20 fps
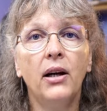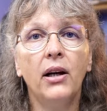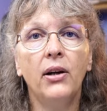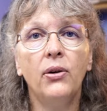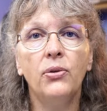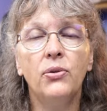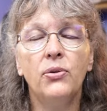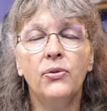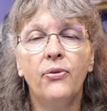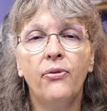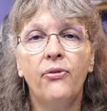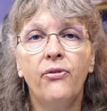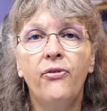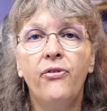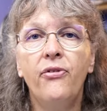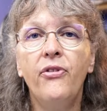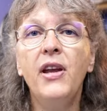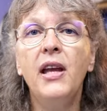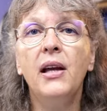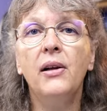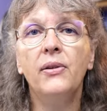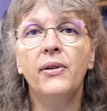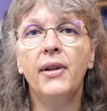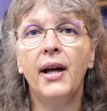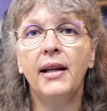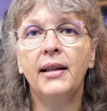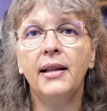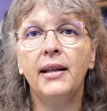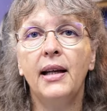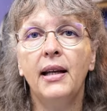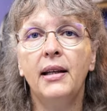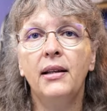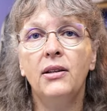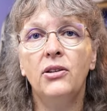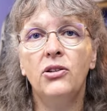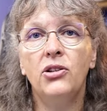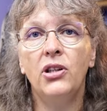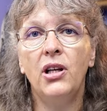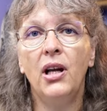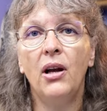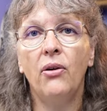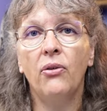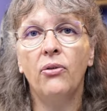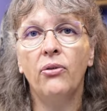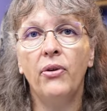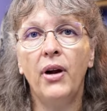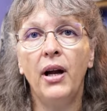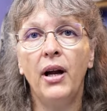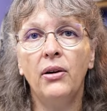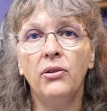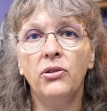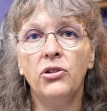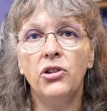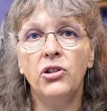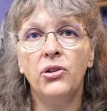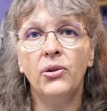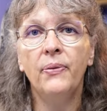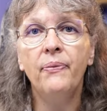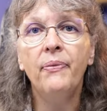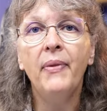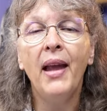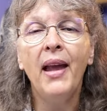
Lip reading: I could feel that energy around you.